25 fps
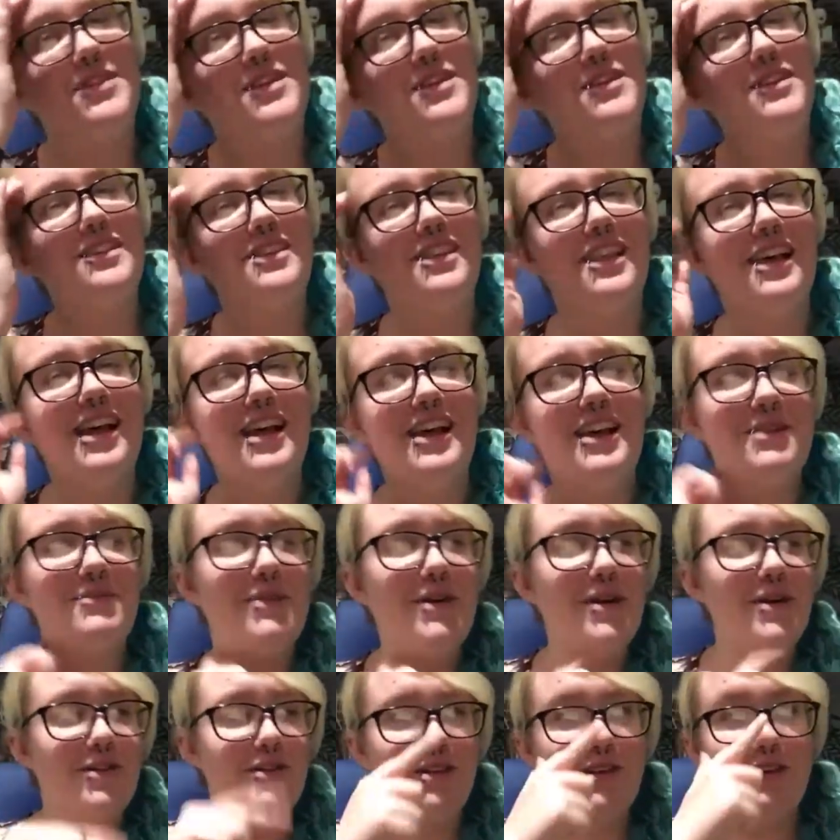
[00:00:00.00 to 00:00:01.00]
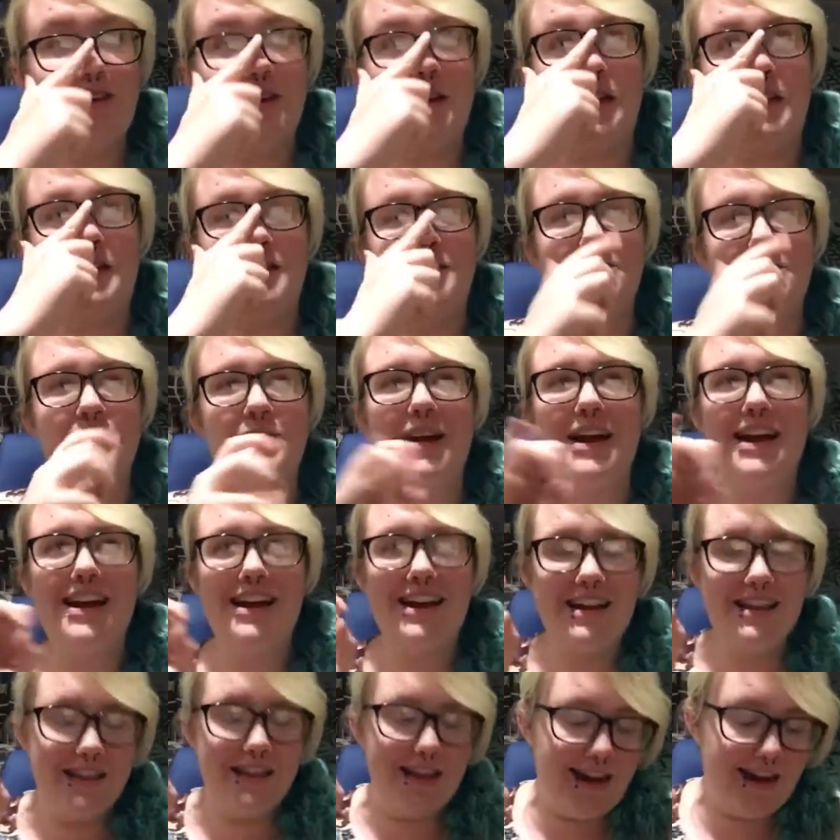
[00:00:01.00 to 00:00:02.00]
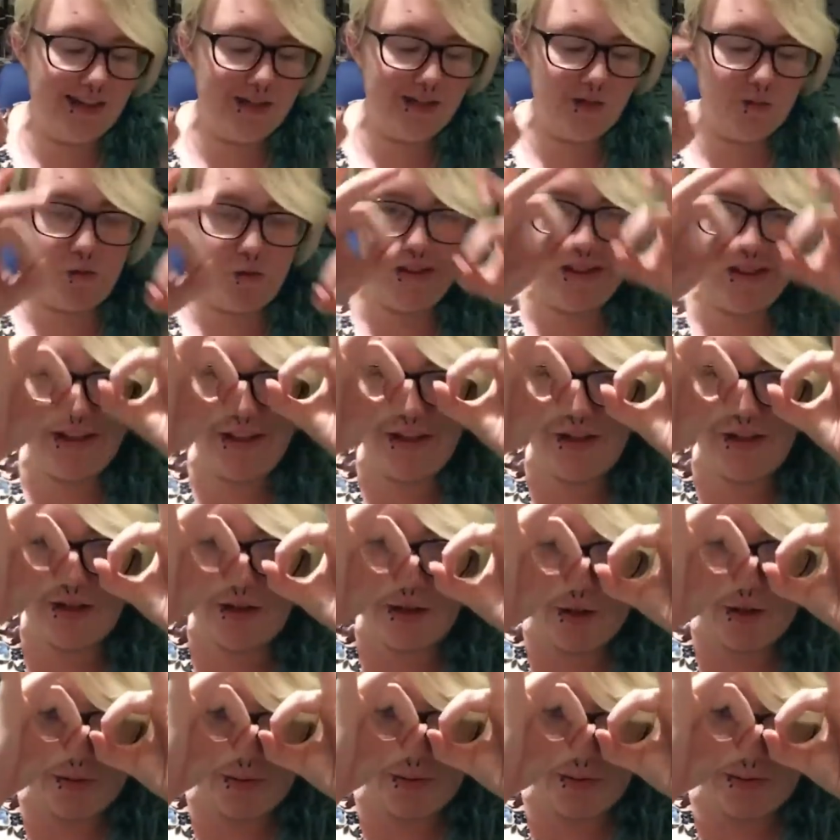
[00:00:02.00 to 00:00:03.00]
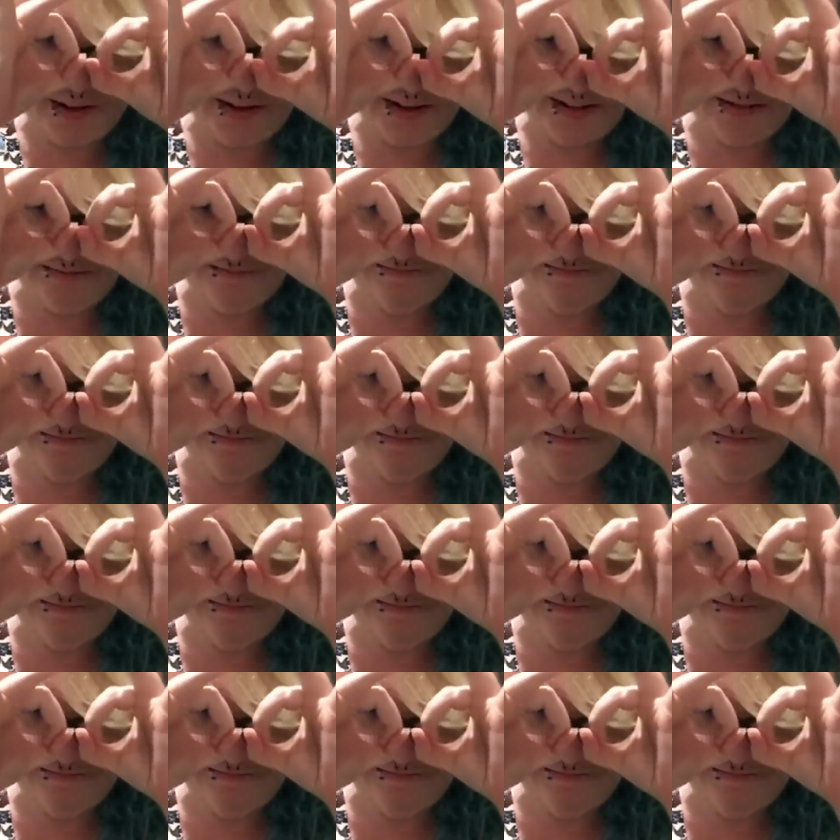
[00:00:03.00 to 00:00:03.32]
online about the dragon that has one little coin.